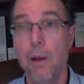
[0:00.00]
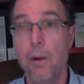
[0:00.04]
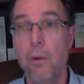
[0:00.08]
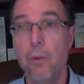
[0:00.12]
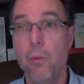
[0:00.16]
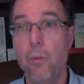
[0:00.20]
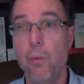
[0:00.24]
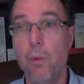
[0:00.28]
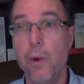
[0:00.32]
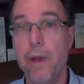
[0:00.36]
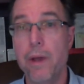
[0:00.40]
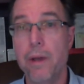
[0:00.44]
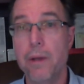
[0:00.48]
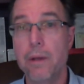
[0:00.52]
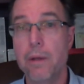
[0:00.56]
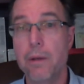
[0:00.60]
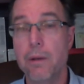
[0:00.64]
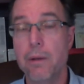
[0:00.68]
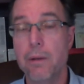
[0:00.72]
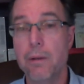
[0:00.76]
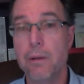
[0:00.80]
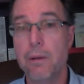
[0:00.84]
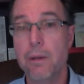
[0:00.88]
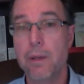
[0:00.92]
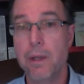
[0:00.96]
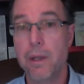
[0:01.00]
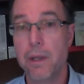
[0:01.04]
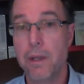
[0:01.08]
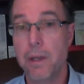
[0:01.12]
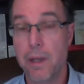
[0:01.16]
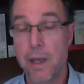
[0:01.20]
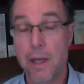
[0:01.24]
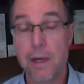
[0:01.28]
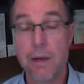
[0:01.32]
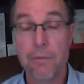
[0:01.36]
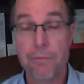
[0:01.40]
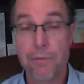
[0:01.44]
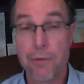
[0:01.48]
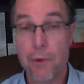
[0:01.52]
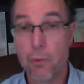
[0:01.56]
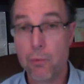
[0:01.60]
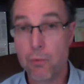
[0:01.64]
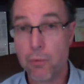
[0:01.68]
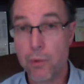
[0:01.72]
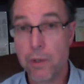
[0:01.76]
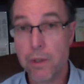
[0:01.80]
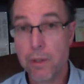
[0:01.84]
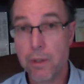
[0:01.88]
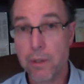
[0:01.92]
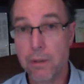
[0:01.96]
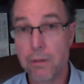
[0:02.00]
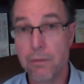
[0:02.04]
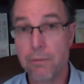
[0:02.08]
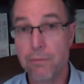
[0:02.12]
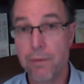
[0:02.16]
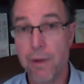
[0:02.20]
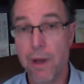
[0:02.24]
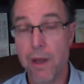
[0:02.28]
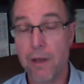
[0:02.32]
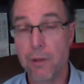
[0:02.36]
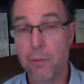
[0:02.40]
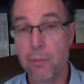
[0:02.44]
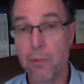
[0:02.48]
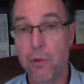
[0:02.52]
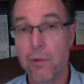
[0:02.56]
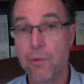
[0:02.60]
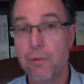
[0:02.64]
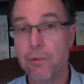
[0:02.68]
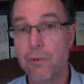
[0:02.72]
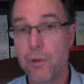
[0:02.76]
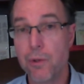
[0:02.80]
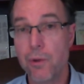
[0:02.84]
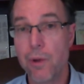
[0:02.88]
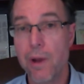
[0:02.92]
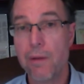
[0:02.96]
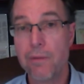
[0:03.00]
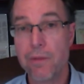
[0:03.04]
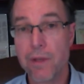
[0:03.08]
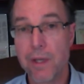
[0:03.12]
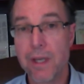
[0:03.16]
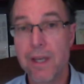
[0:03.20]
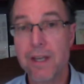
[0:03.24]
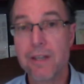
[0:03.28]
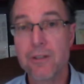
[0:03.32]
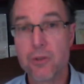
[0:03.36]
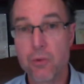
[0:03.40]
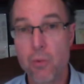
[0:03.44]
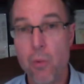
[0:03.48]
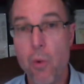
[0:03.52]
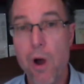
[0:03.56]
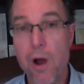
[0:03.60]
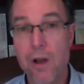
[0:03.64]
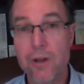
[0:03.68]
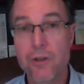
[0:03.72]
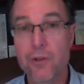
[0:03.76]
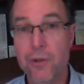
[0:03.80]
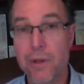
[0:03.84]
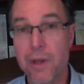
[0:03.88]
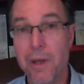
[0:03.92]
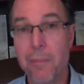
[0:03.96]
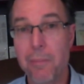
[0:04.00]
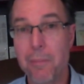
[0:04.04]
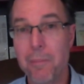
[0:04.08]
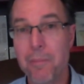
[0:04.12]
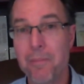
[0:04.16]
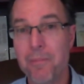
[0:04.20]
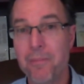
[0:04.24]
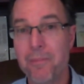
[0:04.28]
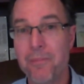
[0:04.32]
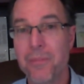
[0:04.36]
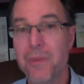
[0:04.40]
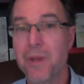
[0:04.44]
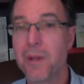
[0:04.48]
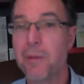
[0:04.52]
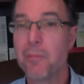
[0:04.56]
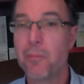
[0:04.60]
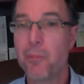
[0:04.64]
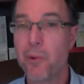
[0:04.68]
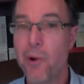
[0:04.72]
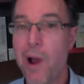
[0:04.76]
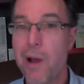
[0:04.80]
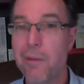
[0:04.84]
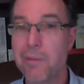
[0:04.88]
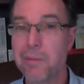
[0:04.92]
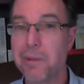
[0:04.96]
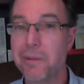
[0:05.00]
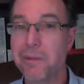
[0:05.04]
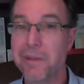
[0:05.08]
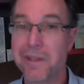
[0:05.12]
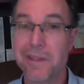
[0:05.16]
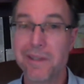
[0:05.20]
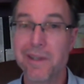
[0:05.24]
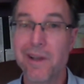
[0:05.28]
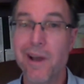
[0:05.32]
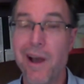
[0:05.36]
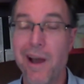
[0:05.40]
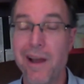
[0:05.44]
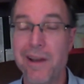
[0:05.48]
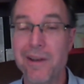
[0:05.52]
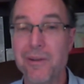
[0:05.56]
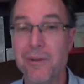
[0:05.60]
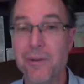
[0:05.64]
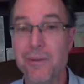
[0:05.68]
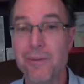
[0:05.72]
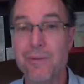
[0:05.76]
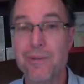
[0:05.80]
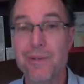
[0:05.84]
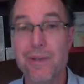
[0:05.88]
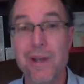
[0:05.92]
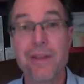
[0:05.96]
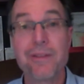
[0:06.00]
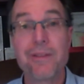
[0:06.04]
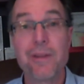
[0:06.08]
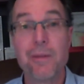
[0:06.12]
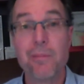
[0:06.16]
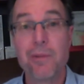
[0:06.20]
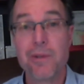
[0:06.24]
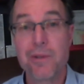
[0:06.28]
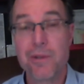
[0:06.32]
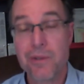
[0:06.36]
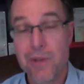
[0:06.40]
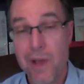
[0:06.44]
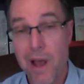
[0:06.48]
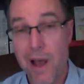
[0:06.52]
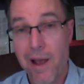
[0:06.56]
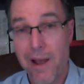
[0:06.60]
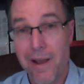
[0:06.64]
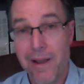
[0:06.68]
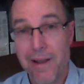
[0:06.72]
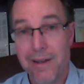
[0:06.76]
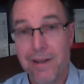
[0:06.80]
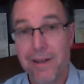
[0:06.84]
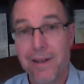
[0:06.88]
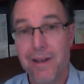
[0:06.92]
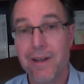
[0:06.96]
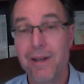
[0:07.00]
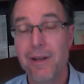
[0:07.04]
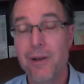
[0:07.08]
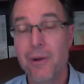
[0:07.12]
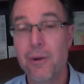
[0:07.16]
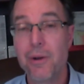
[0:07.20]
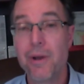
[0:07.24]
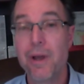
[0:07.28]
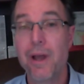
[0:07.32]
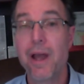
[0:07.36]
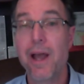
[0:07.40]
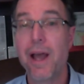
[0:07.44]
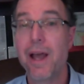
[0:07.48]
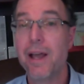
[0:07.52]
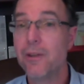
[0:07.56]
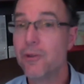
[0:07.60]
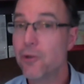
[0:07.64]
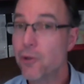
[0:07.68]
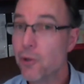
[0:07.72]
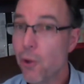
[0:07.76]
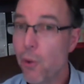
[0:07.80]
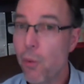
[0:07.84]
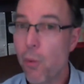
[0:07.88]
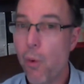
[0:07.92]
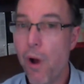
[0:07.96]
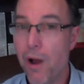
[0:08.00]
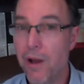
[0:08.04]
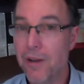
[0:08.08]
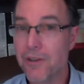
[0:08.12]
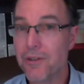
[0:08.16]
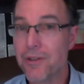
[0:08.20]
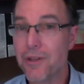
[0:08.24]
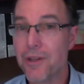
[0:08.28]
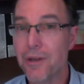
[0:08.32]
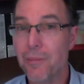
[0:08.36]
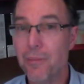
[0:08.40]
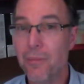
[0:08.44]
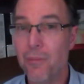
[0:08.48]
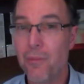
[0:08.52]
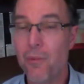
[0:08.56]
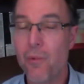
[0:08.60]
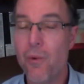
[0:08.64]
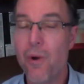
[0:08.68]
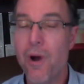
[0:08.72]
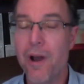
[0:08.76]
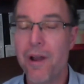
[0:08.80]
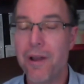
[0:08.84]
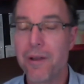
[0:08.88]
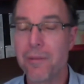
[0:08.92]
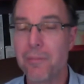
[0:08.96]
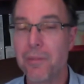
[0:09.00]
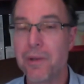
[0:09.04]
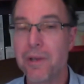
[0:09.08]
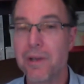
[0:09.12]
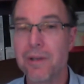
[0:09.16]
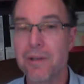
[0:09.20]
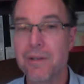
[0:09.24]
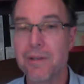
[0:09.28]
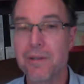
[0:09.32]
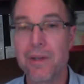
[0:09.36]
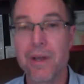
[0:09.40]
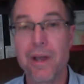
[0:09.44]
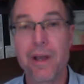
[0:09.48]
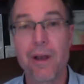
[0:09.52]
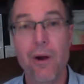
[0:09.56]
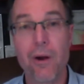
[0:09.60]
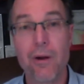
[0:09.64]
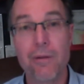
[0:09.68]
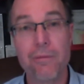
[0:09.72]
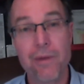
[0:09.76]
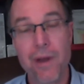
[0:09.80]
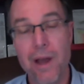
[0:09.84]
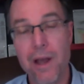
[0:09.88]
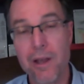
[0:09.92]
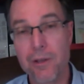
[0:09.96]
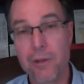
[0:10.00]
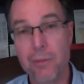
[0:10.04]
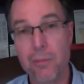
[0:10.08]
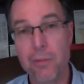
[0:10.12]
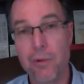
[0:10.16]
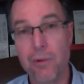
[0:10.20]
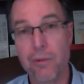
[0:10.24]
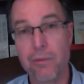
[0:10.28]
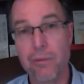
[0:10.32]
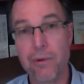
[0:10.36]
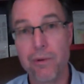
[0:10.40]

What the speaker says: And if they're really valuable, do you have the kids wash them? Probably not. You set them aside and you'll wash them. Why? Because they are valuable.